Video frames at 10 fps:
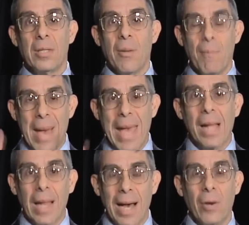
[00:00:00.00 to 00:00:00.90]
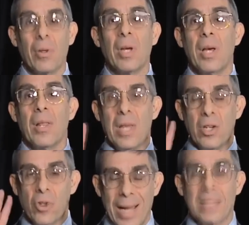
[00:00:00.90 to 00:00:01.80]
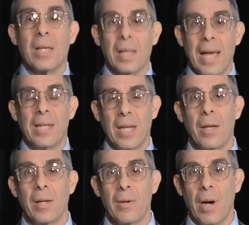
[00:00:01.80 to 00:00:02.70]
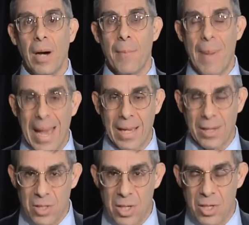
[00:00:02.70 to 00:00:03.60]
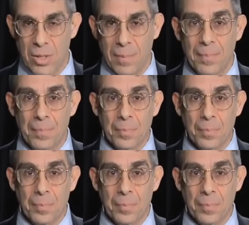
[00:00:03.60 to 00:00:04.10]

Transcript: to bail out the transatlantic banking system.